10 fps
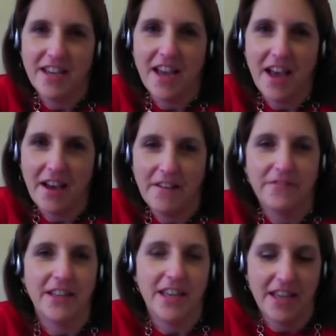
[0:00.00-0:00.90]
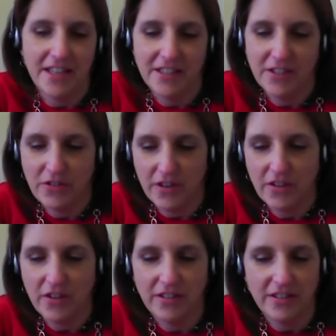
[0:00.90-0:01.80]
to have an
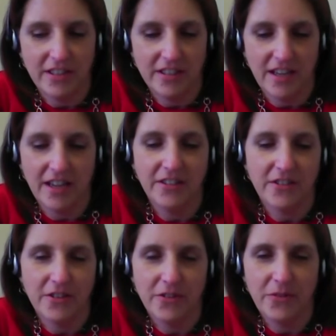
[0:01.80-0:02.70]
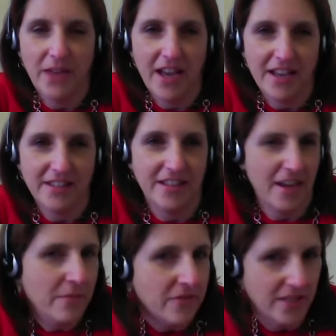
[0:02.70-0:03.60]
instructional designer who has an
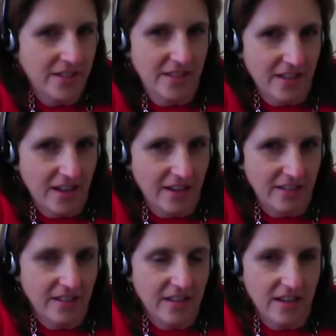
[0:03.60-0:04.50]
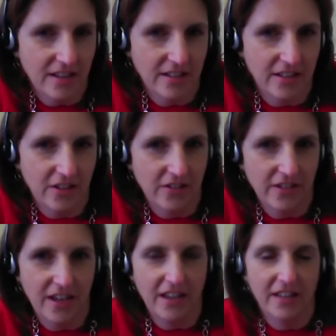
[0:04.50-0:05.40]
emphasis on connected
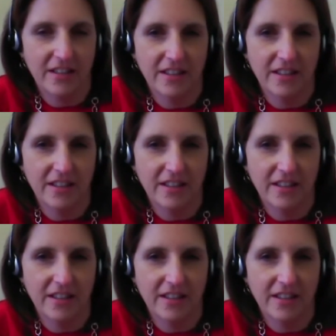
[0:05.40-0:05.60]
learning?